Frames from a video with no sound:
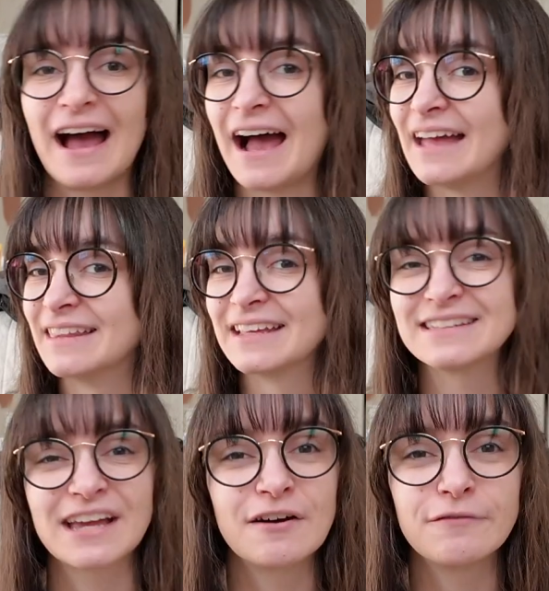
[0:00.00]
I think it's
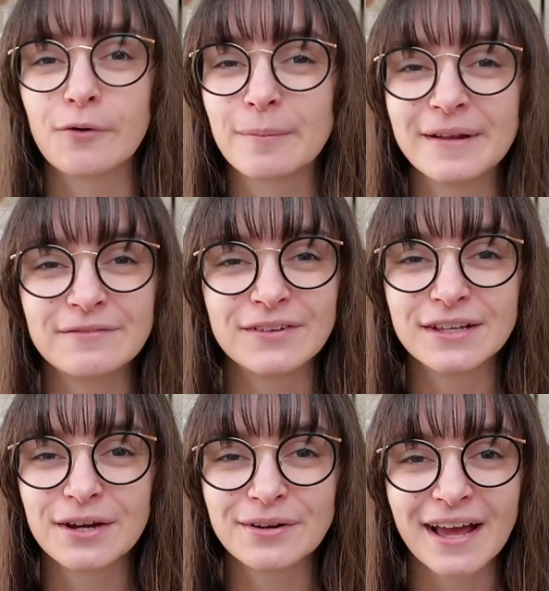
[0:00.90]
like a 4-minute
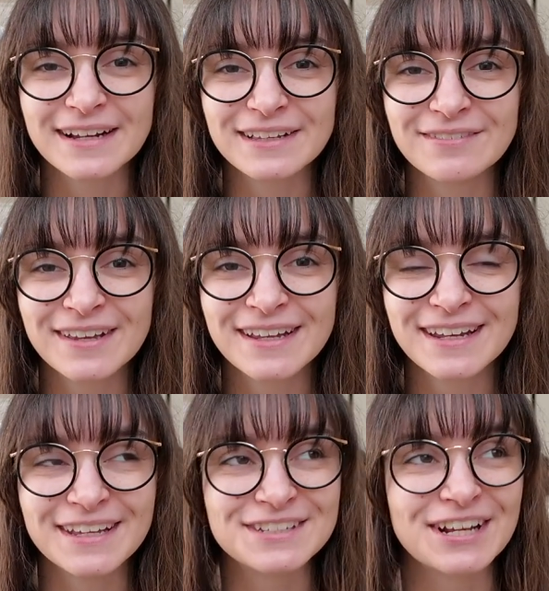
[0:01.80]
video, not even.
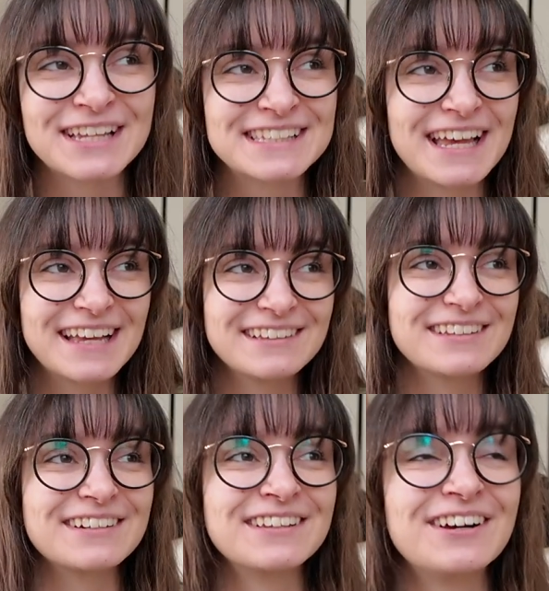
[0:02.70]
It's just like
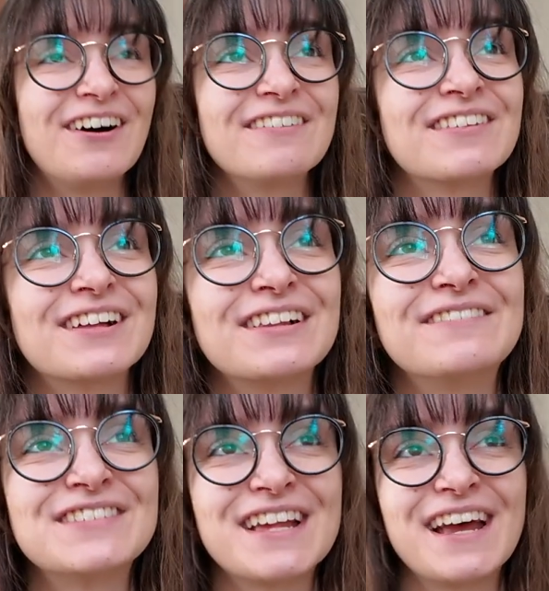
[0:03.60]
literally all of the
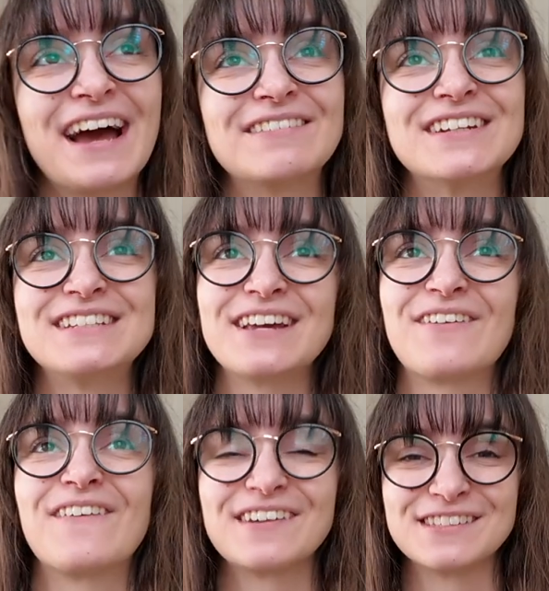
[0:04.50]
clips that I happen to take
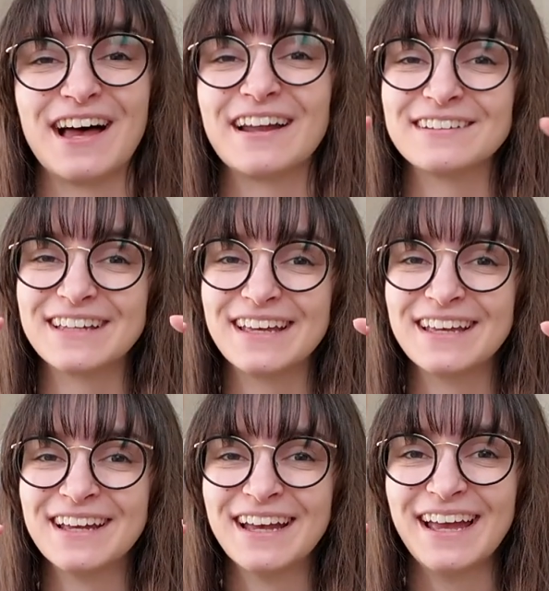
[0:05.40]
horizontally
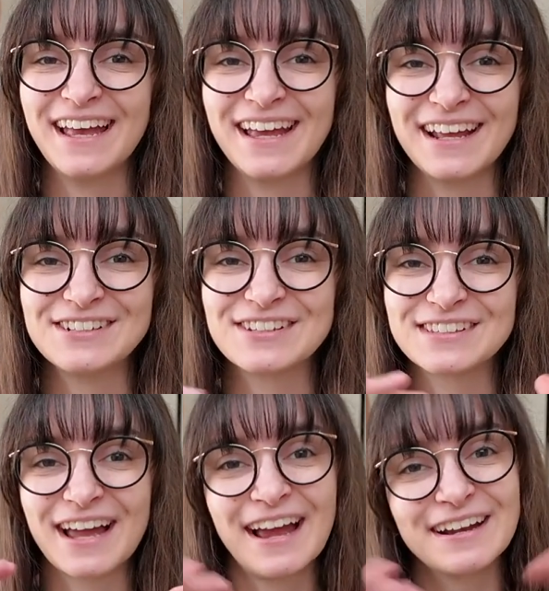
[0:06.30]
and I just
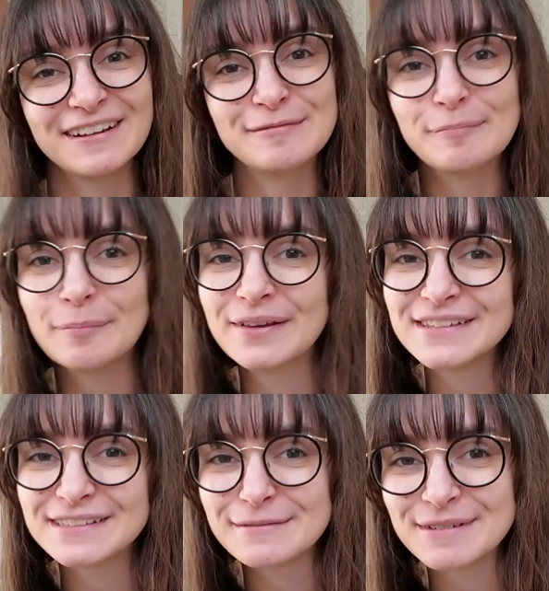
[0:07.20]
kind of
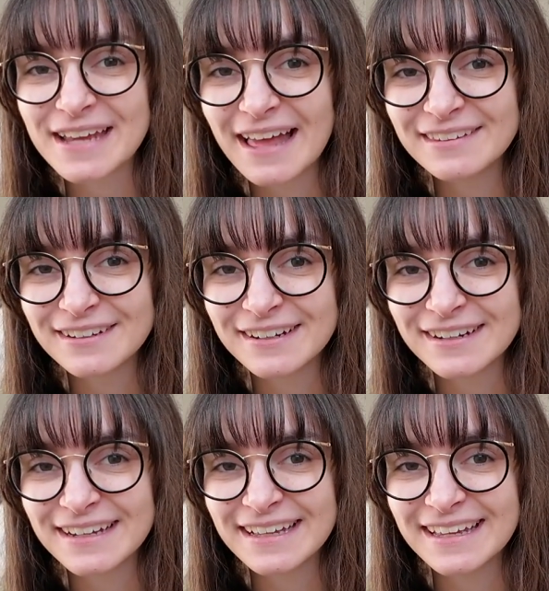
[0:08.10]
pieced them together.